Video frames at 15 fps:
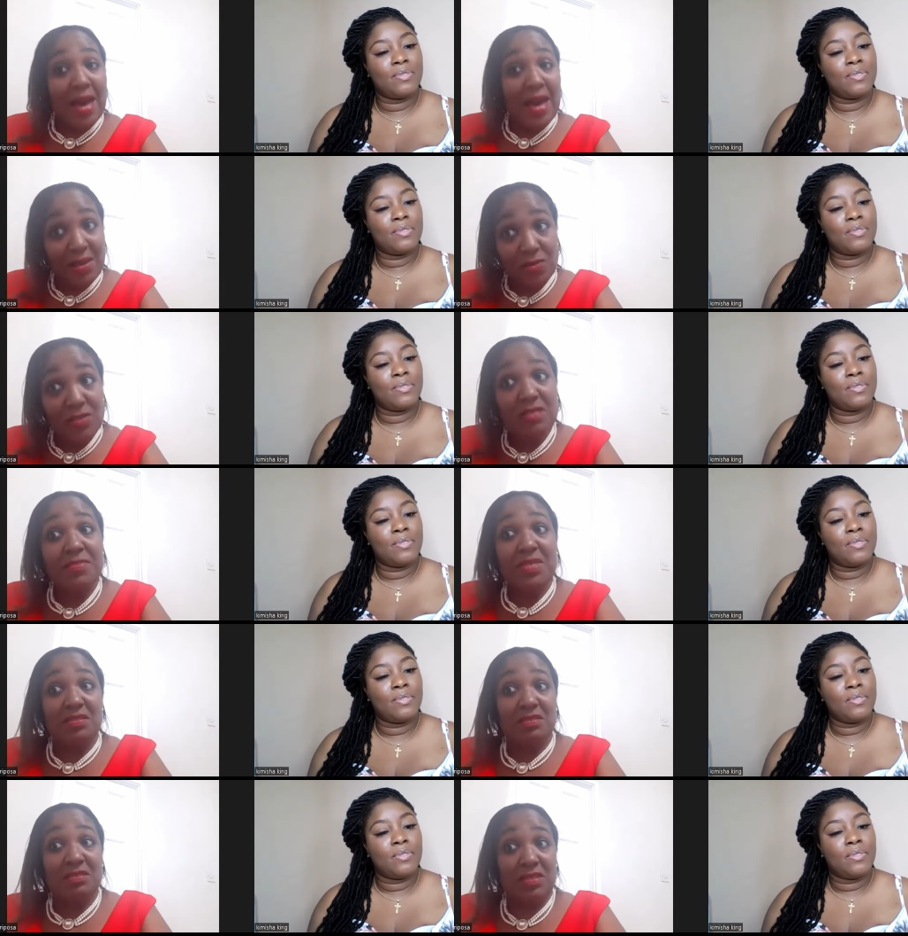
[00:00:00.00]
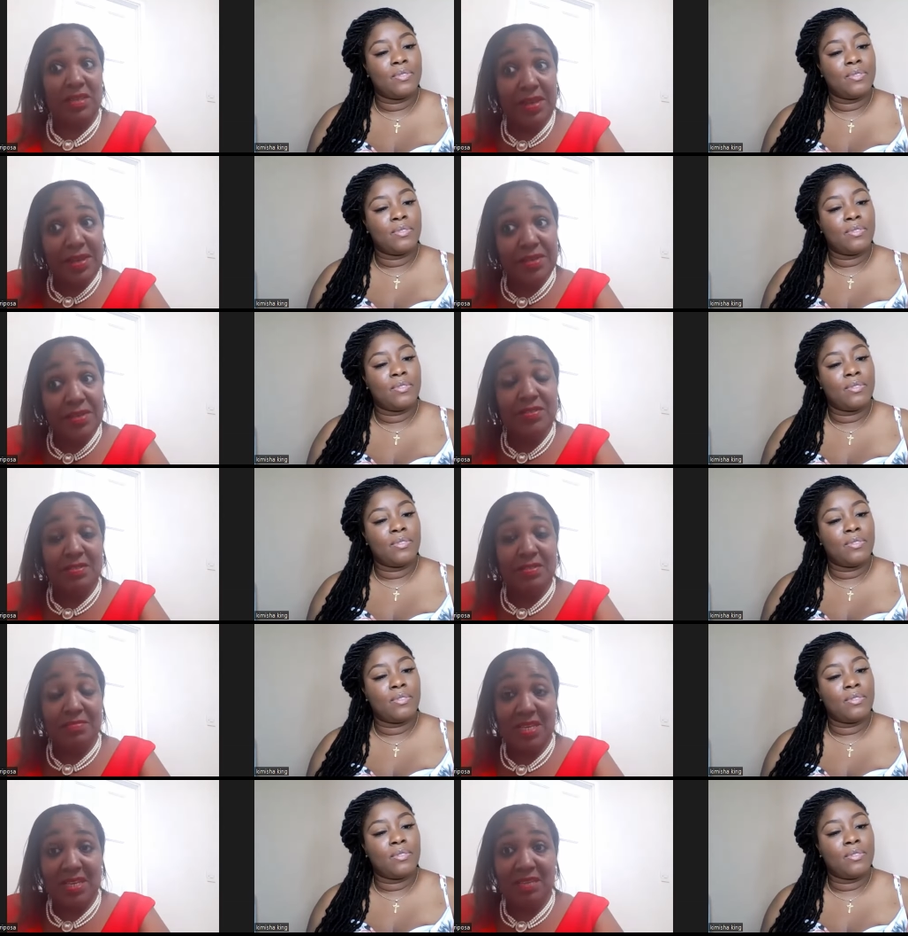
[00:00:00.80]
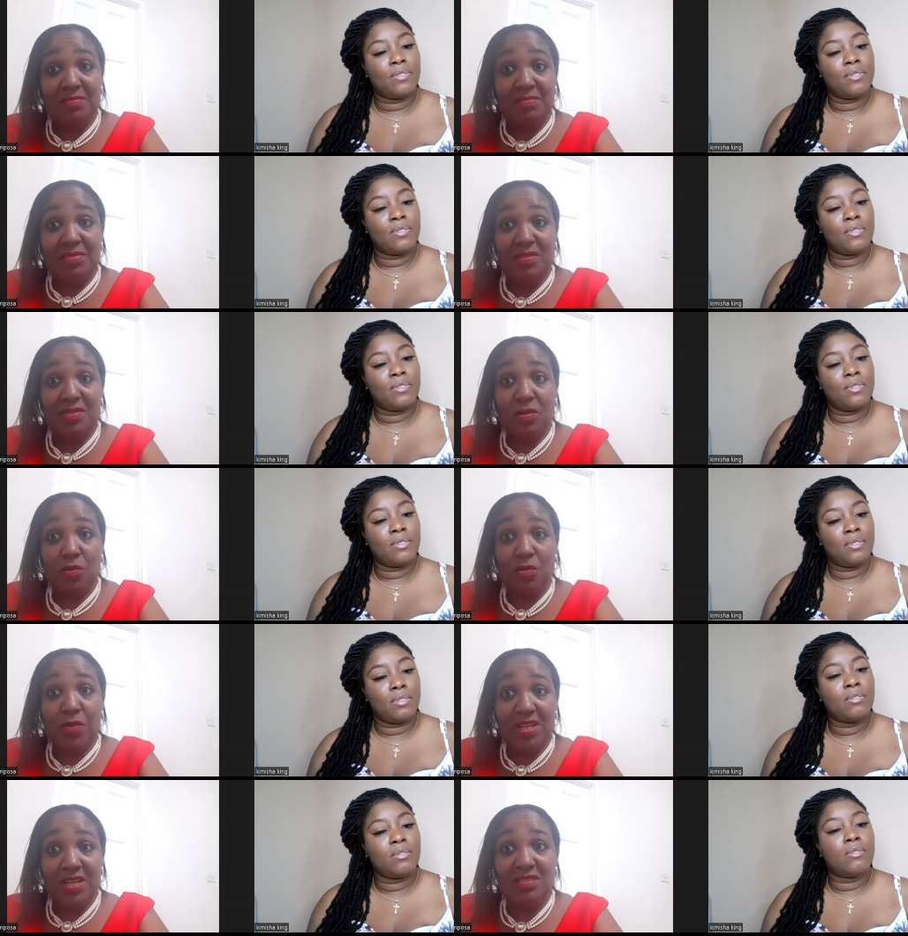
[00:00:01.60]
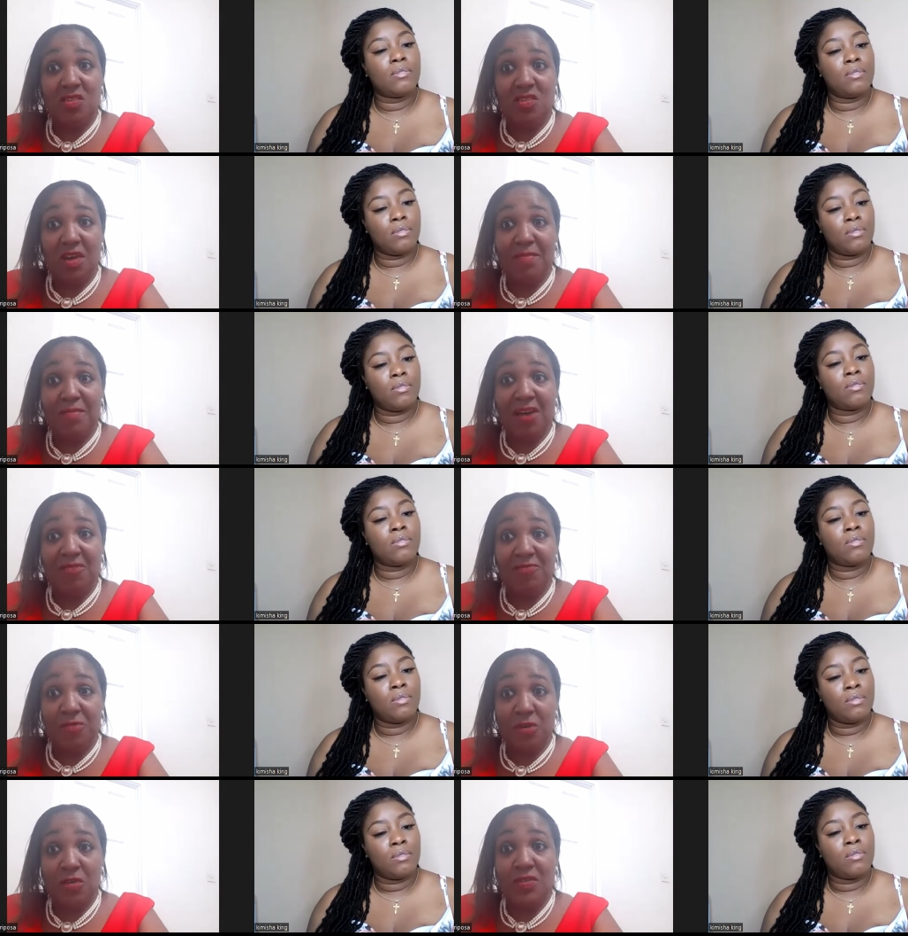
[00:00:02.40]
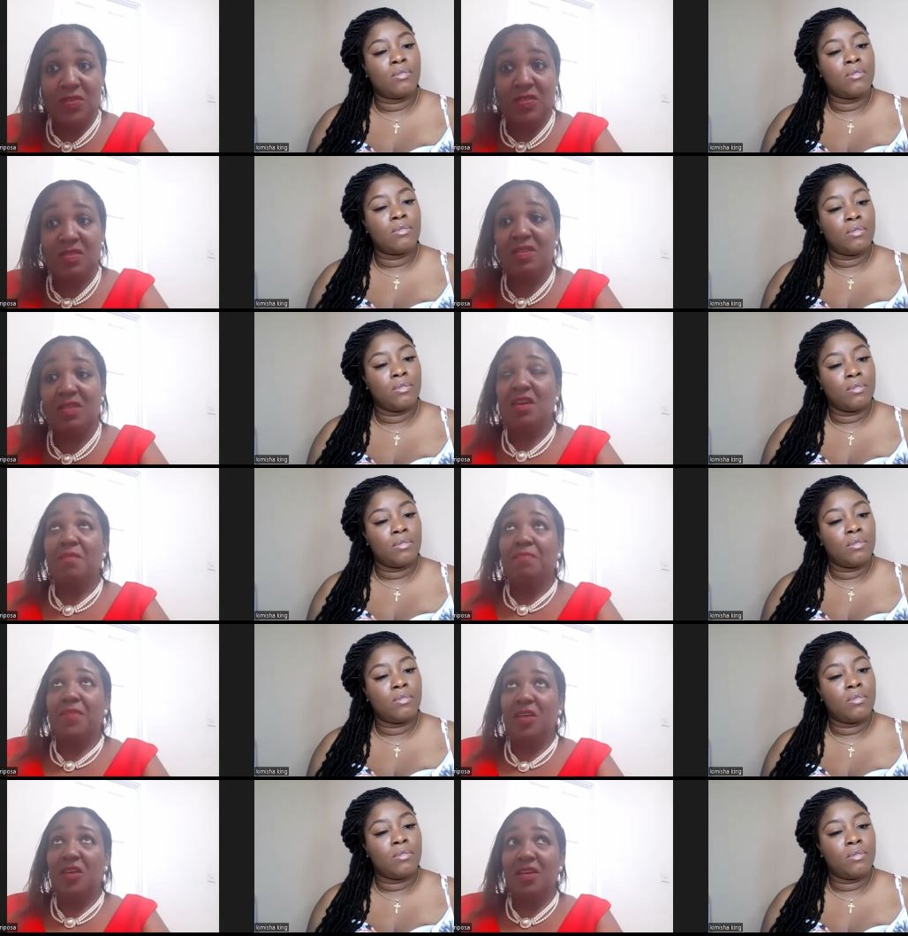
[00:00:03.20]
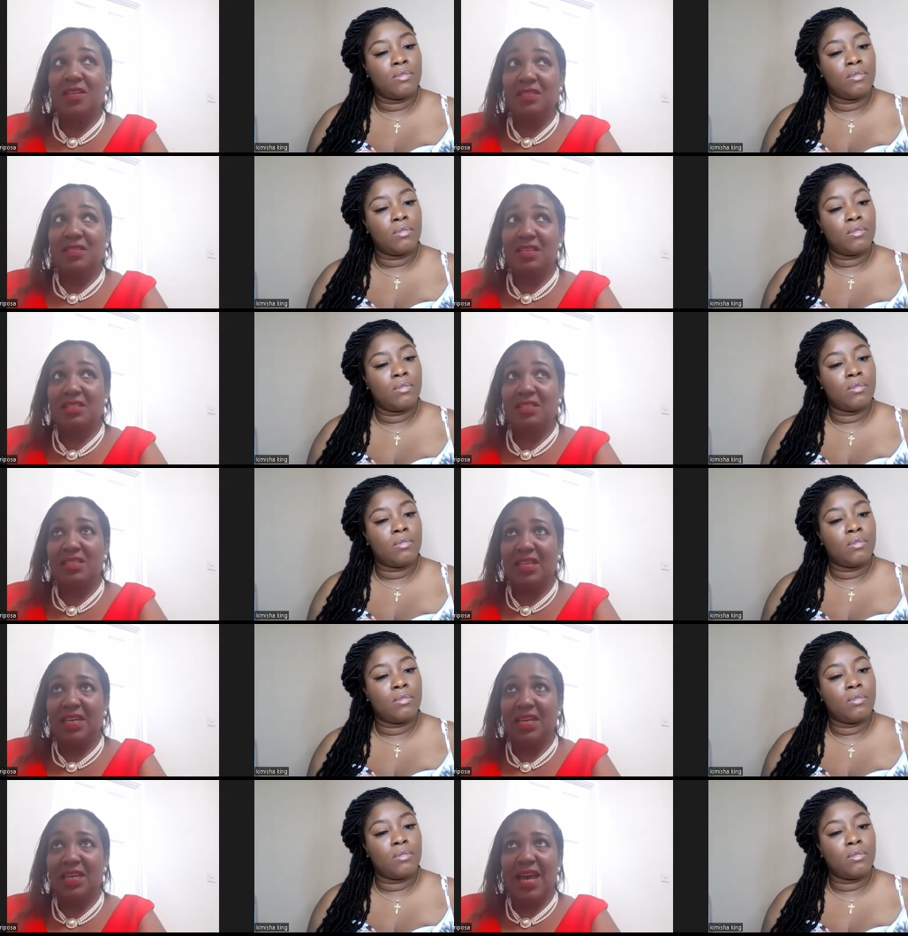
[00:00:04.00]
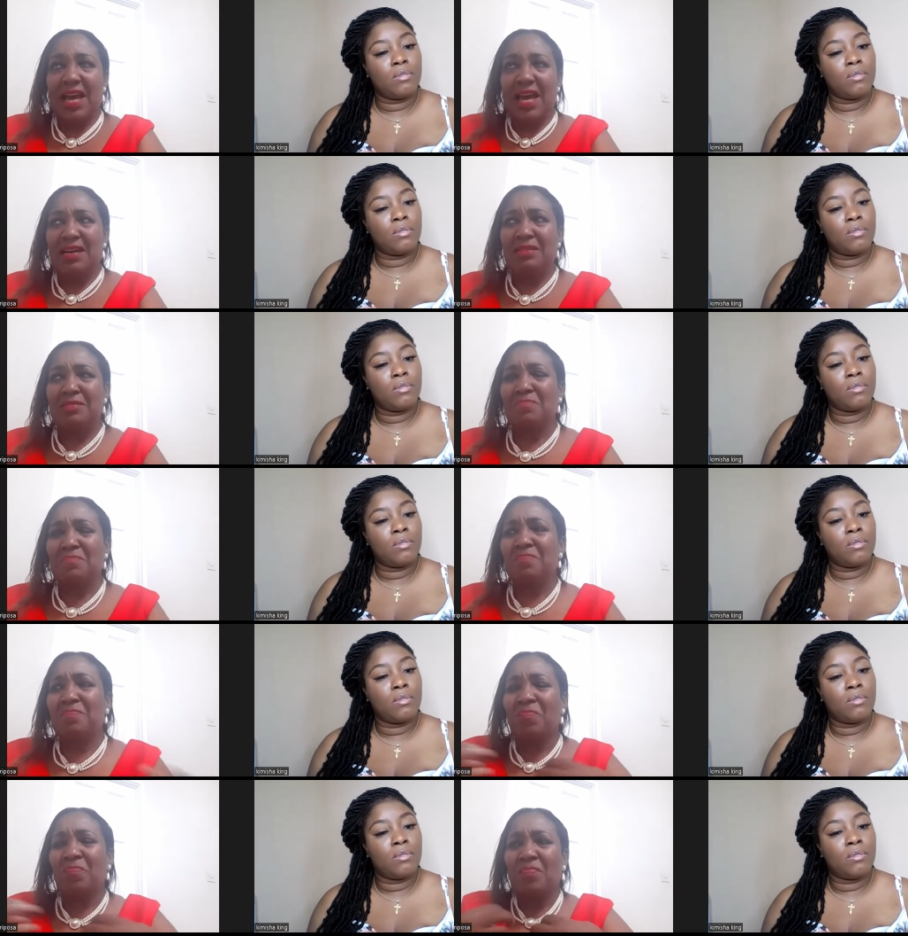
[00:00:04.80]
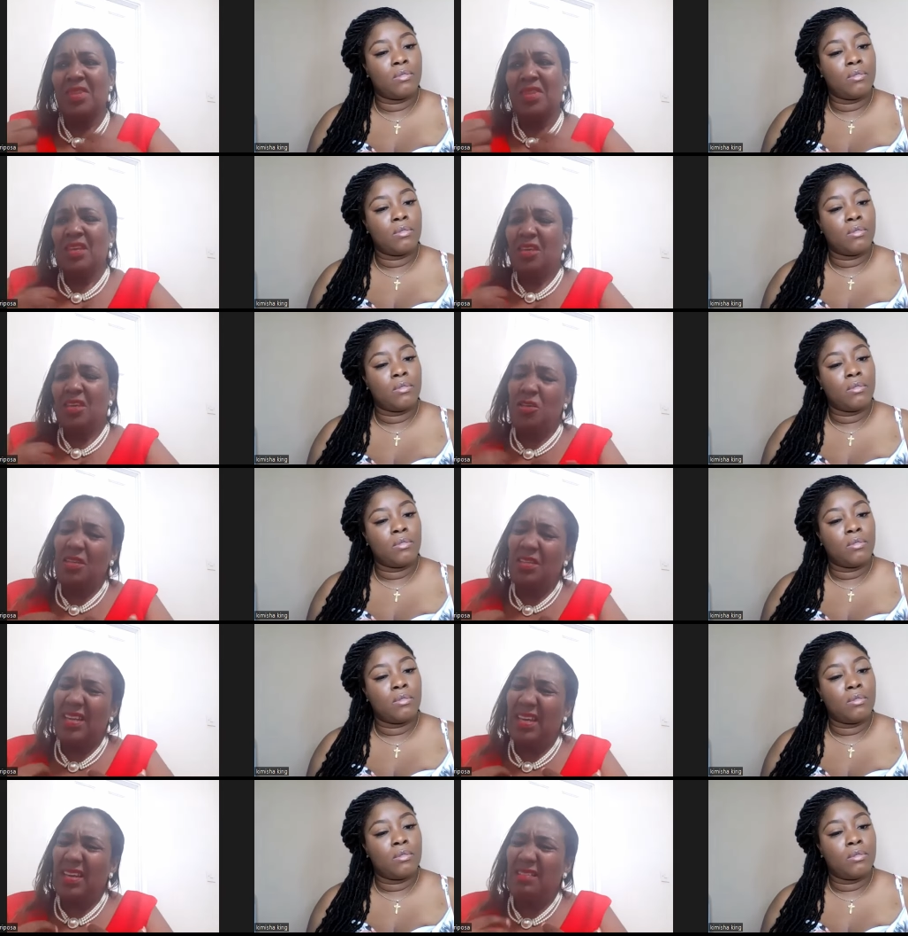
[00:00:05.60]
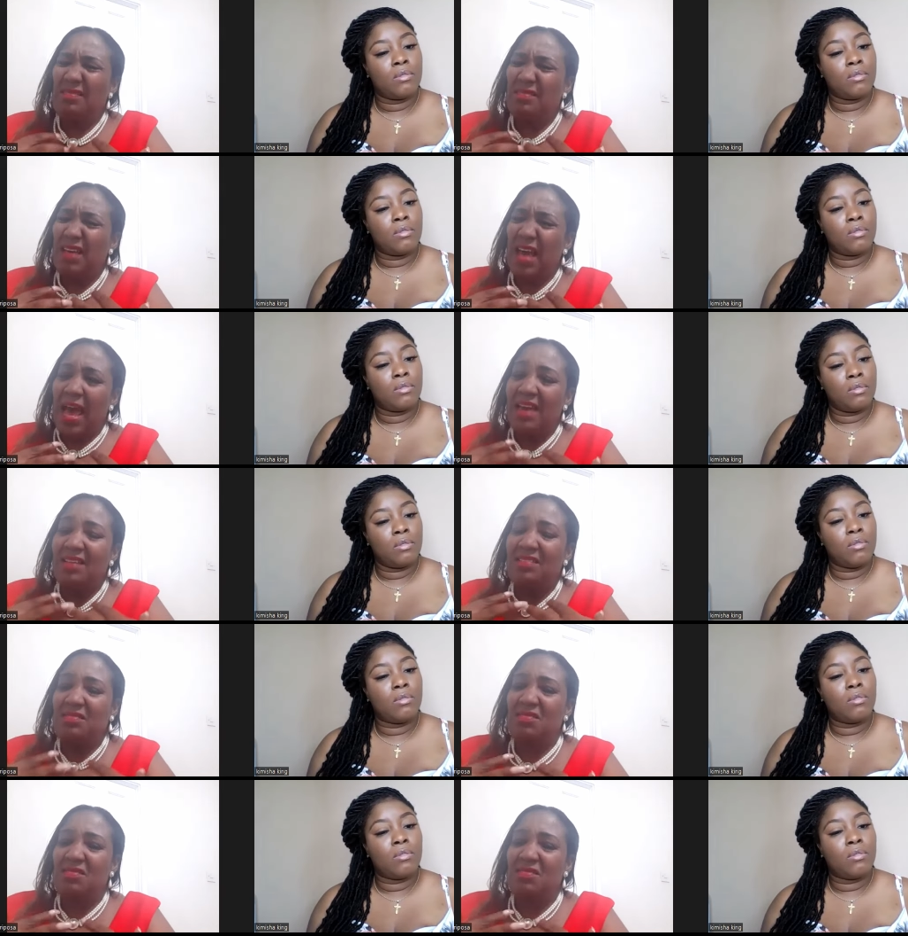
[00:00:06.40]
Speaker 1: I used to be scared sometimes when I saw him out first because it's like, um, like I'm